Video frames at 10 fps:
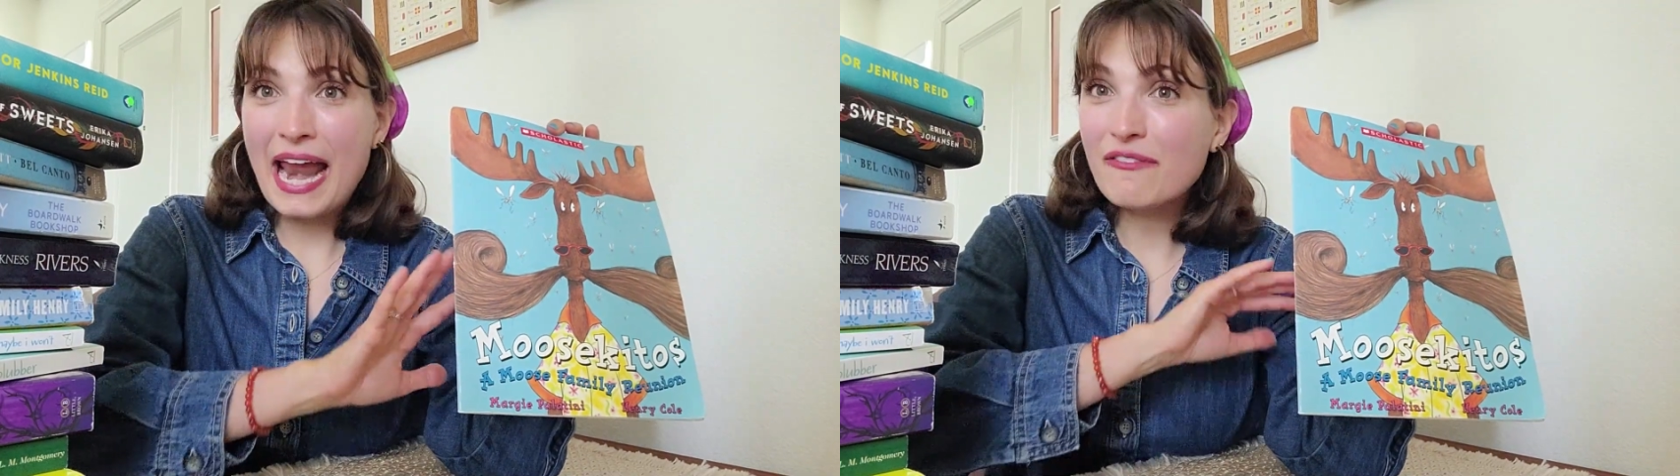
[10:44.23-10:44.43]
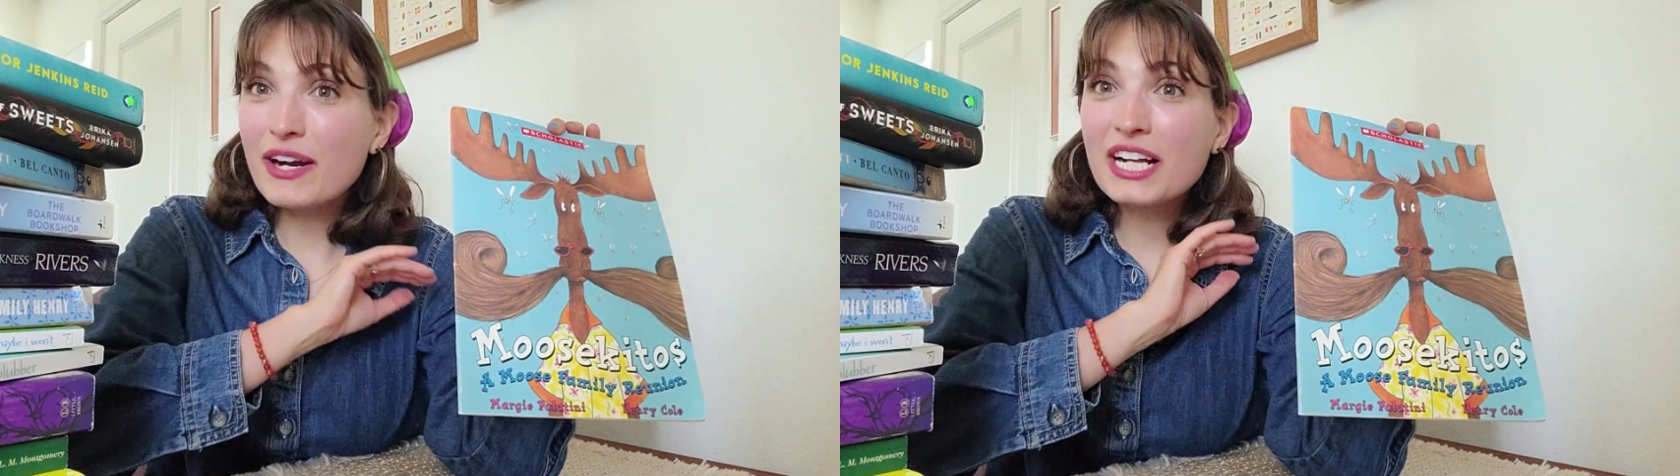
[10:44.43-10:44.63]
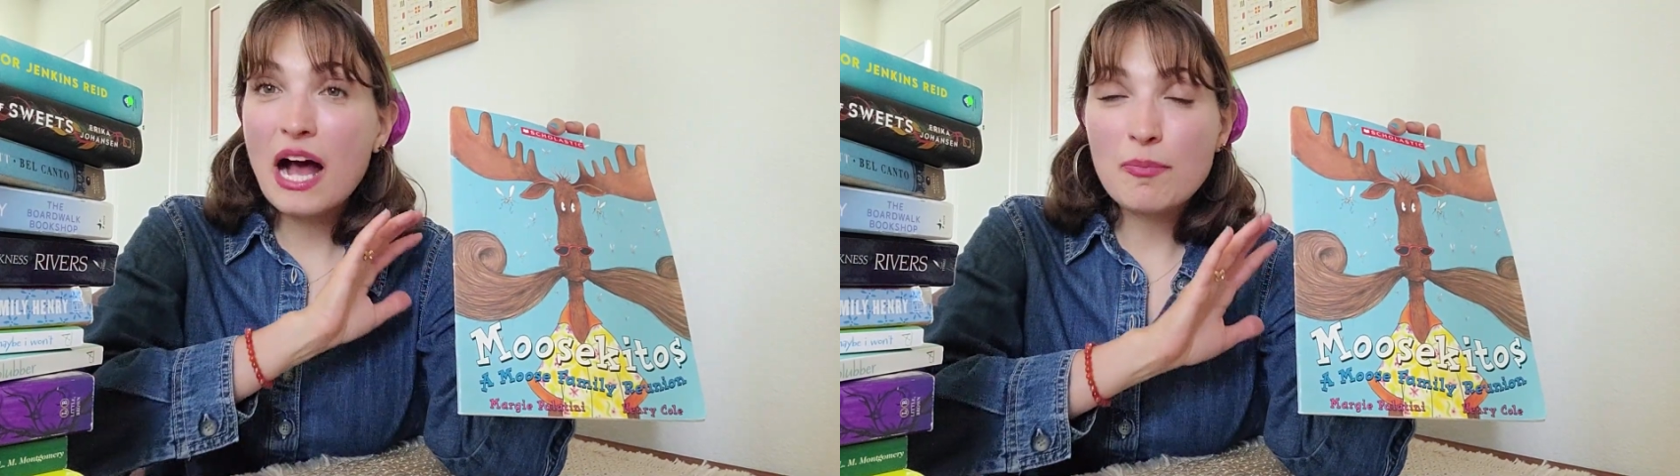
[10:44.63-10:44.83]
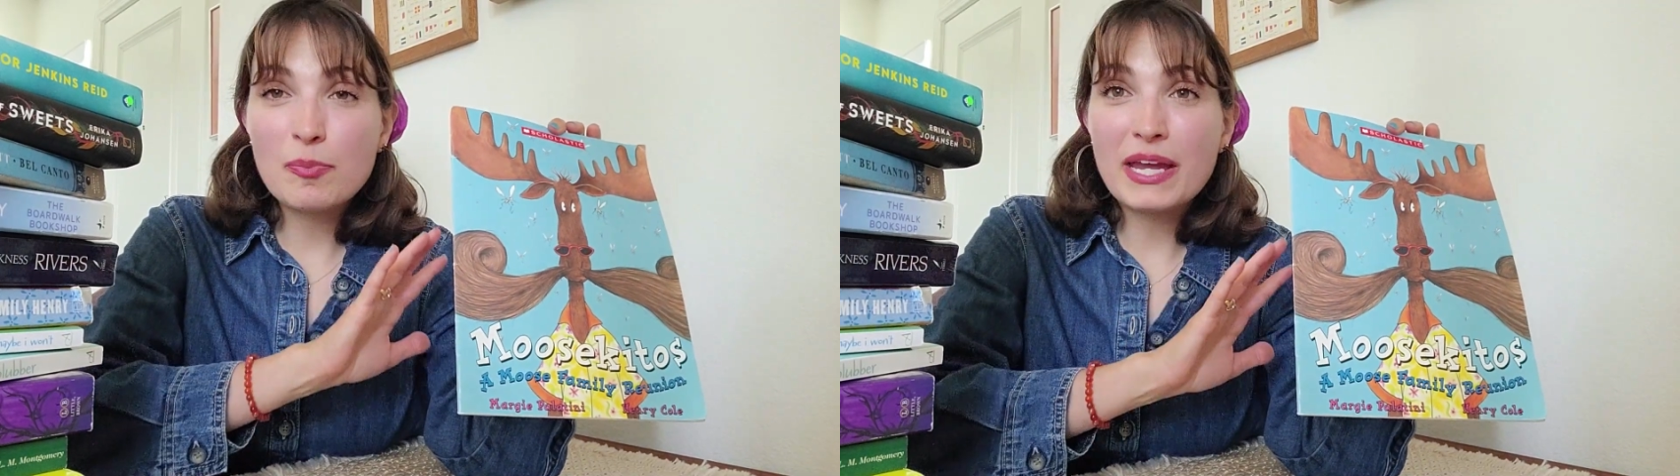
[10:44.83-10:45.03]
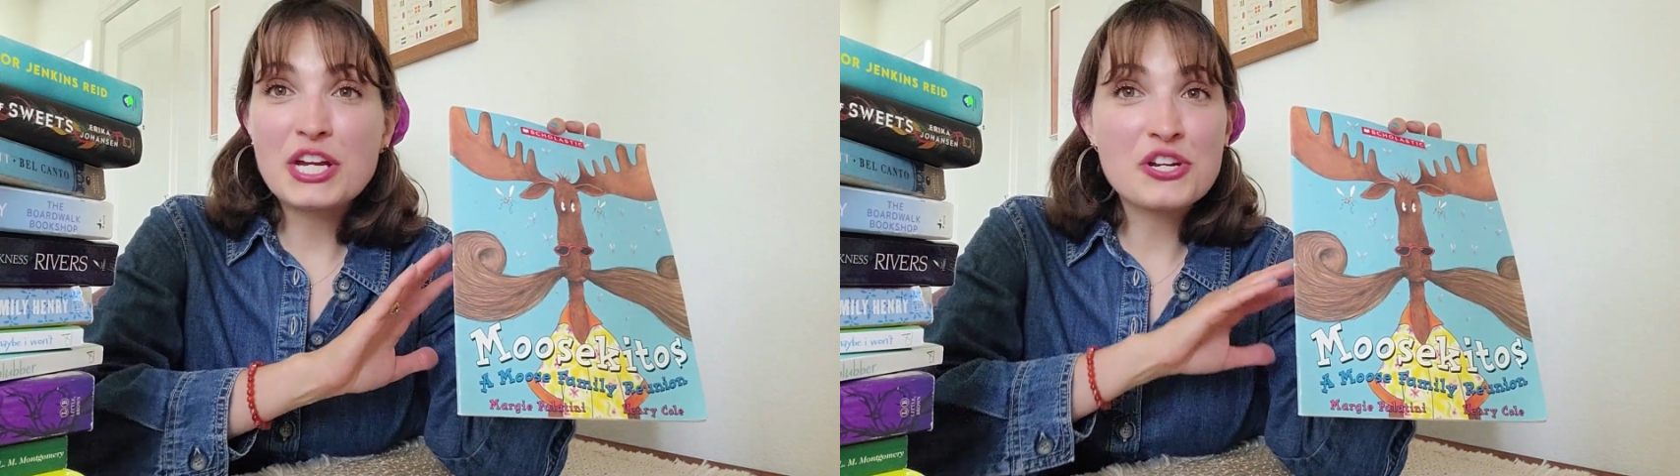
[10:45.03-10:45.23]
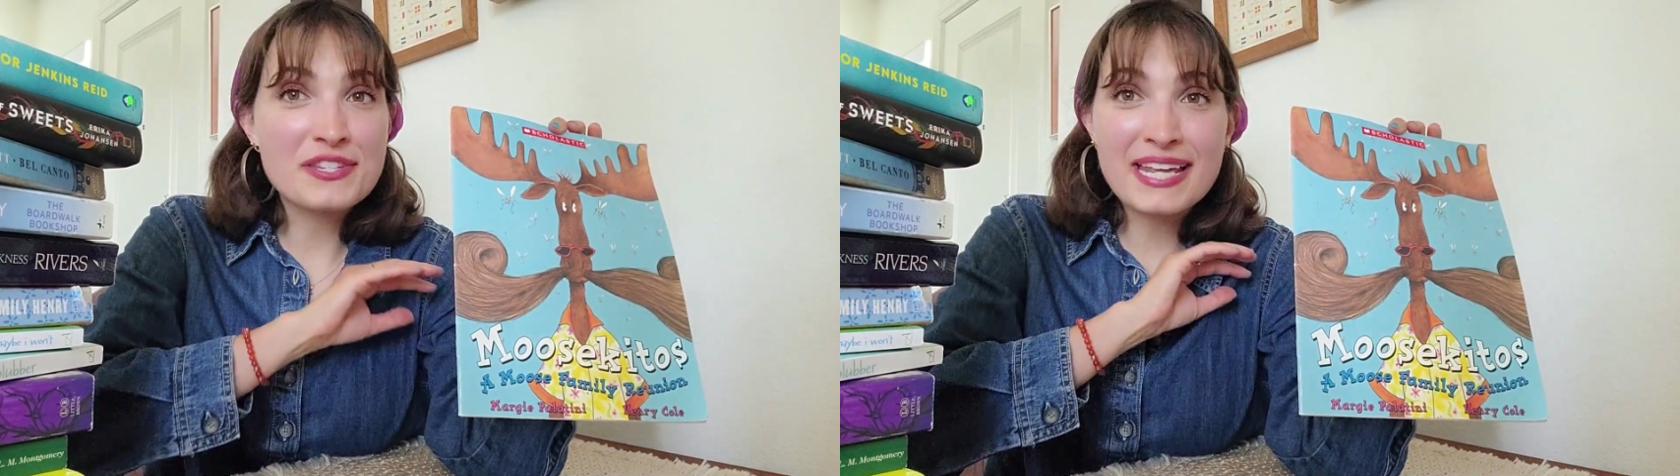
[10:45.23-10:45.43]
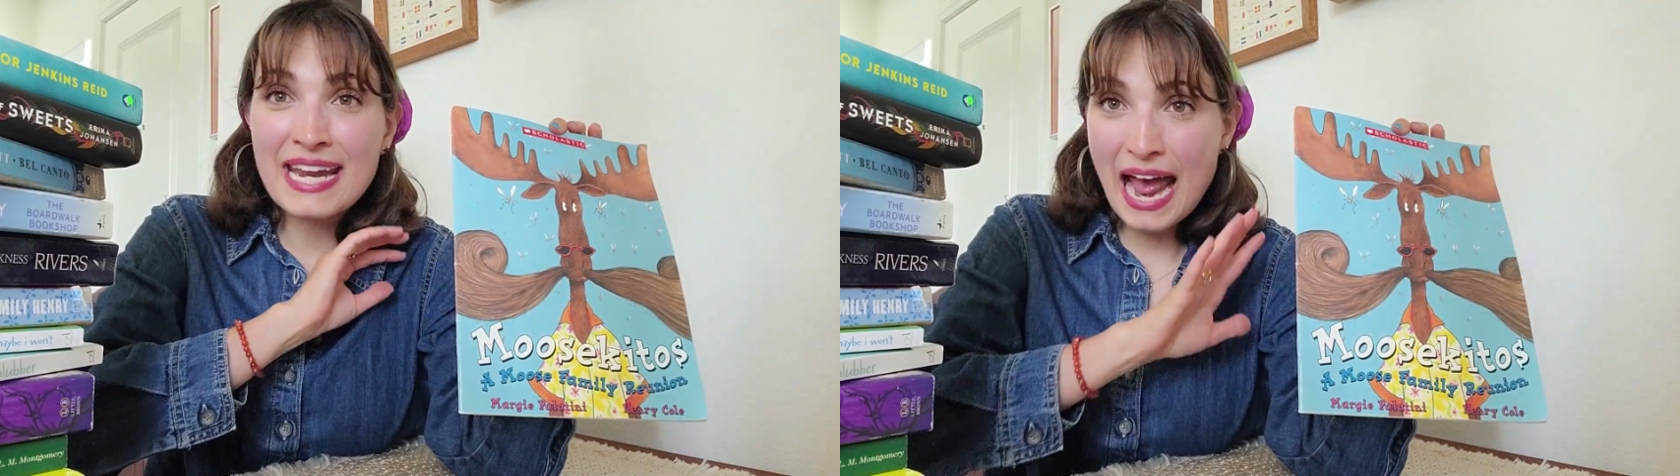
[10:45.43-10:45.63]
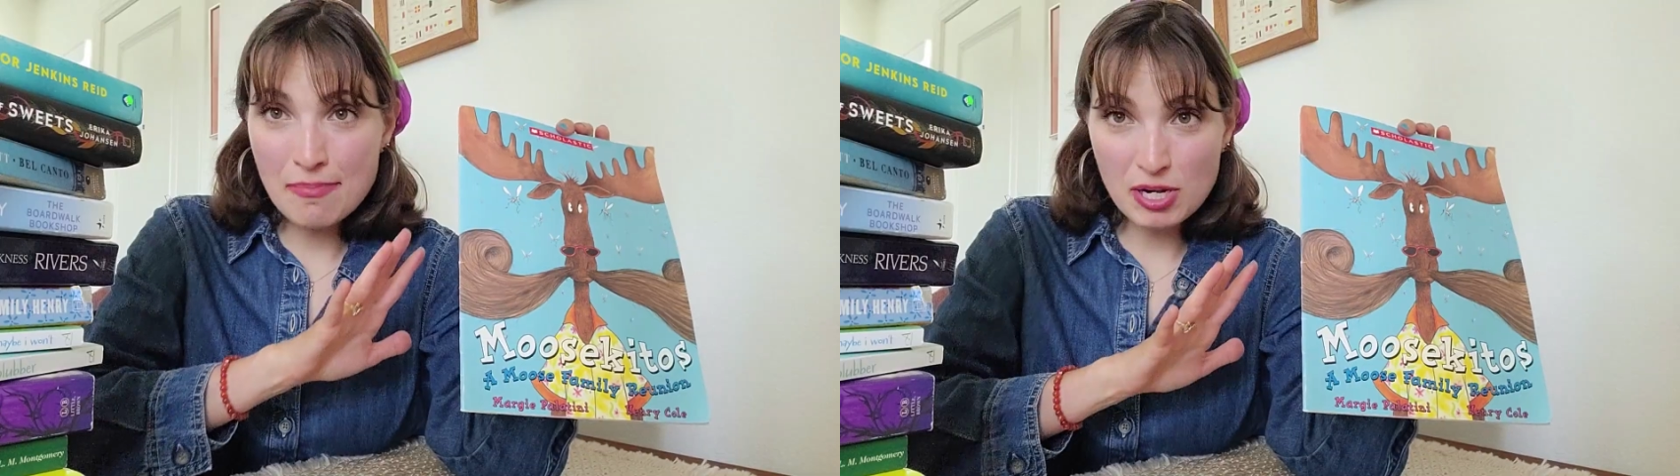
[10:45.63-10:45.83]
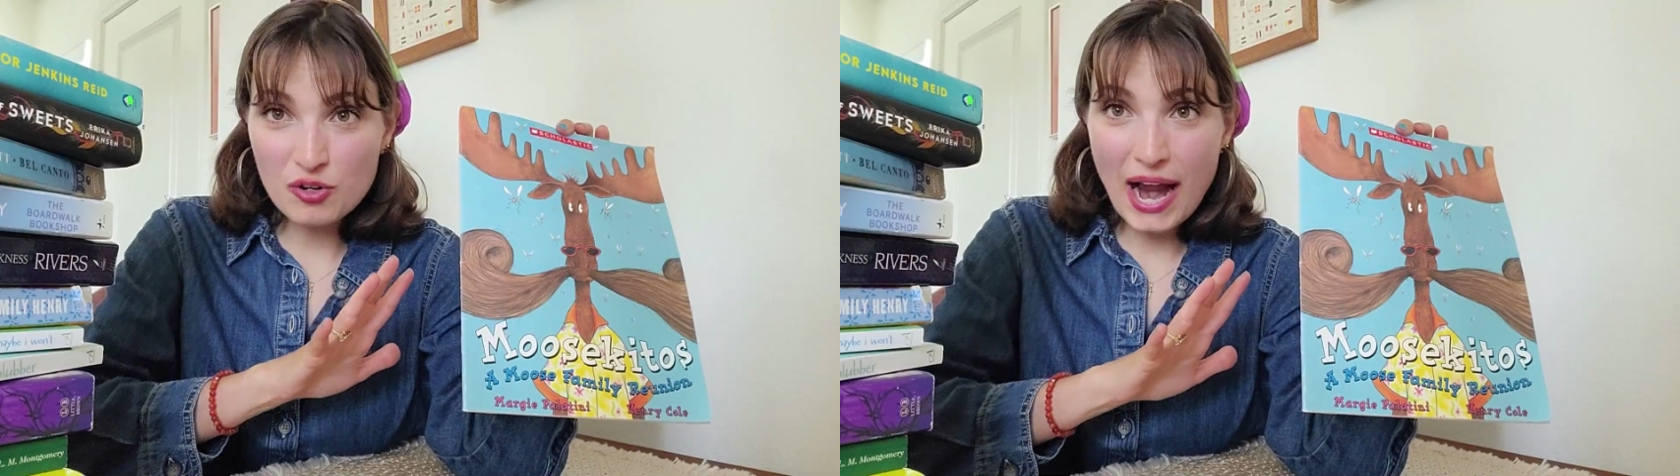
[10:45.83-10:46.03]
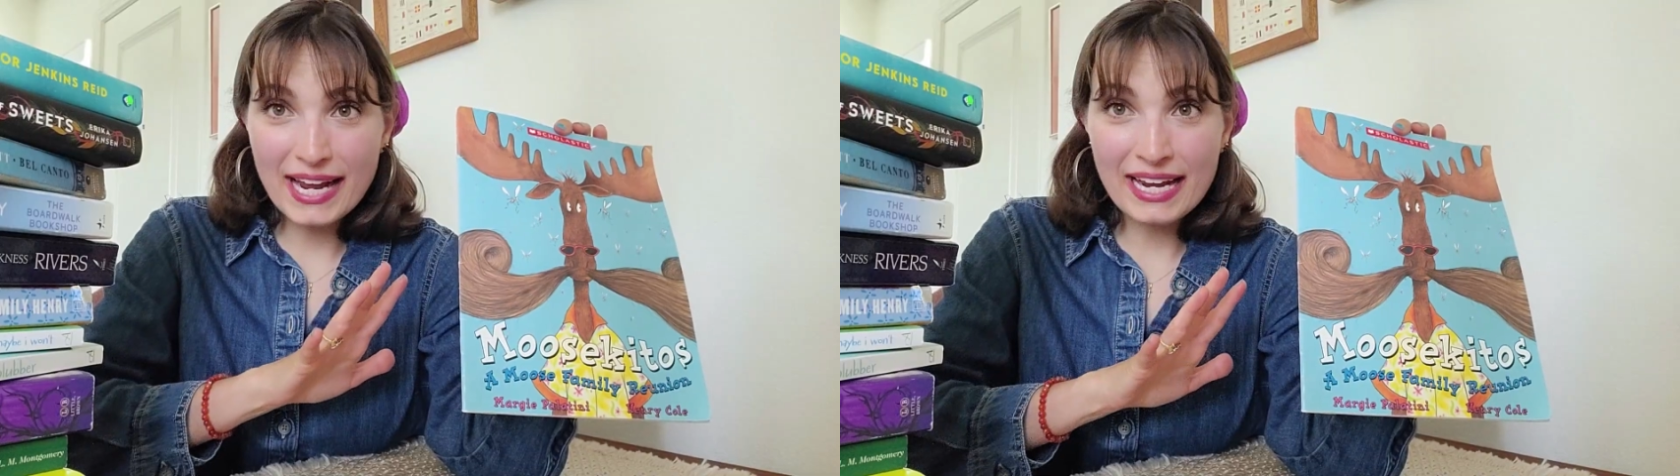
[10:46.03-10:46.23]
I've read a couple pages and it had me
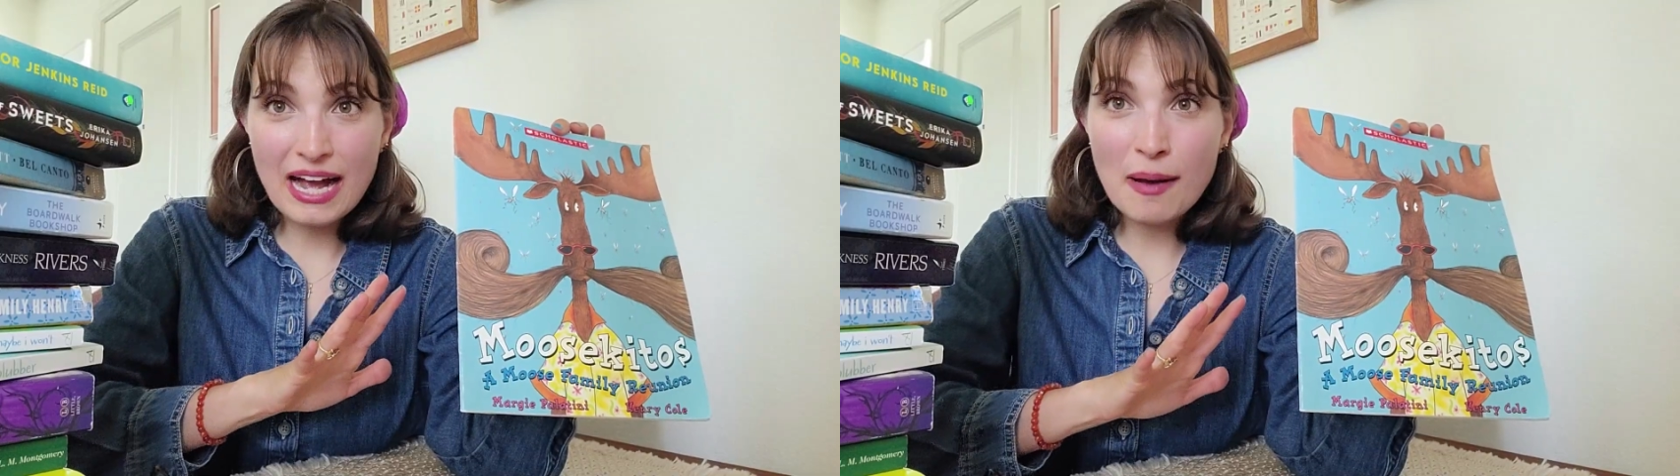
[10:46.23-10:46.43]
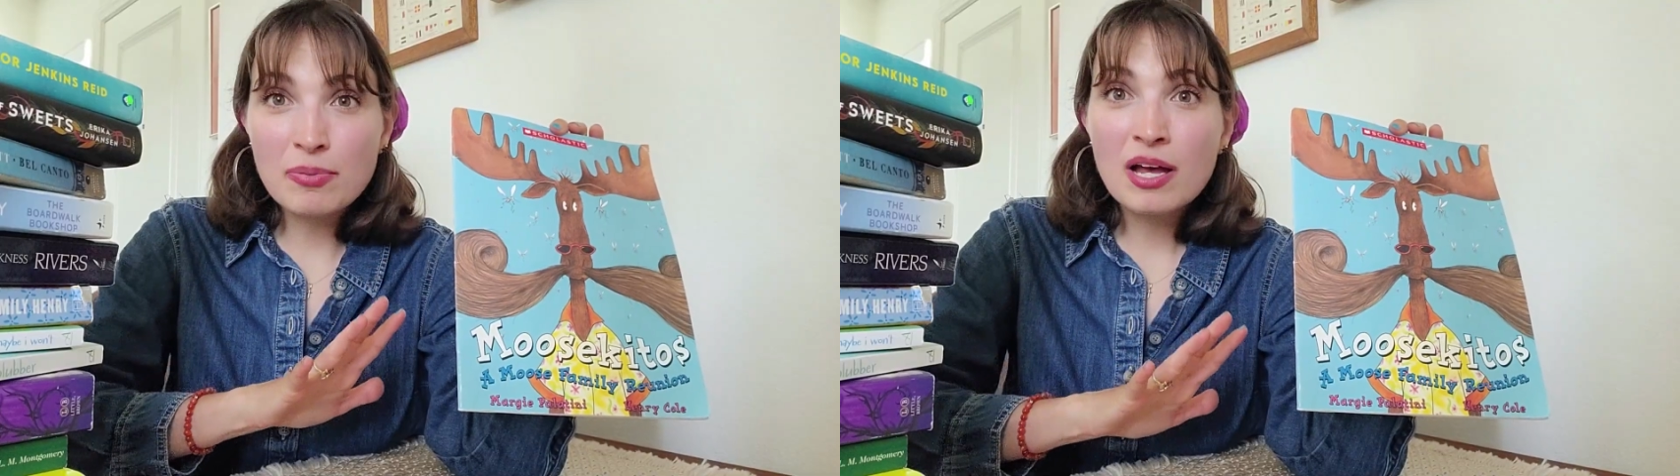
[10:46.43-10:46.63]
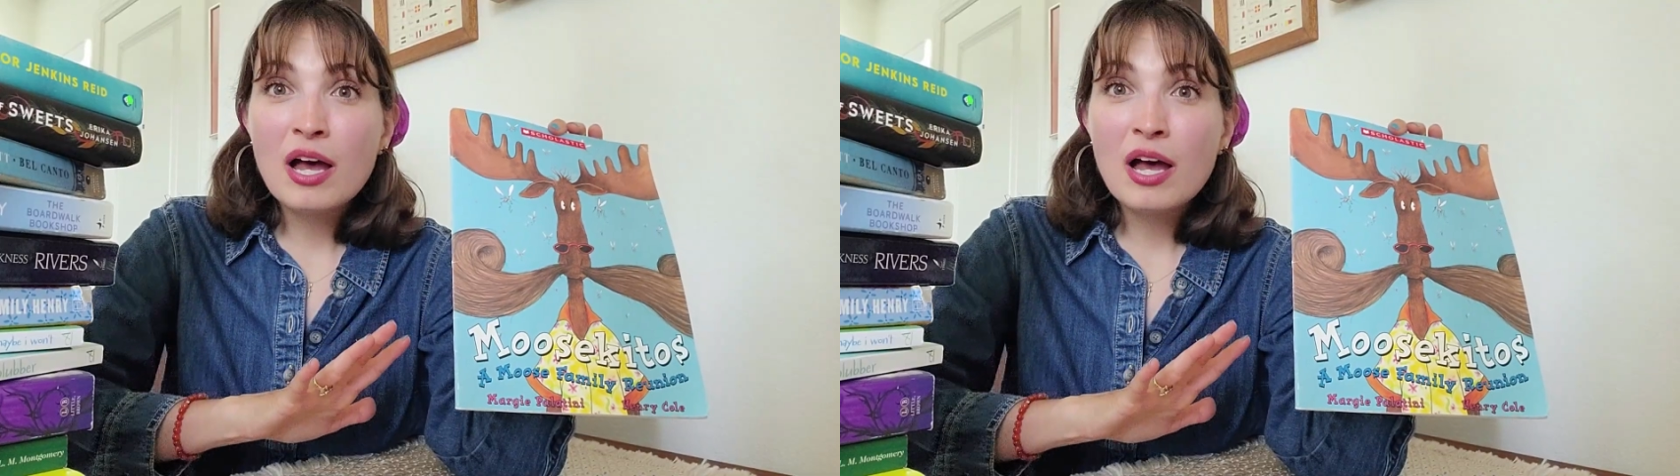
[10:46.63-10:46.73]
cracking up.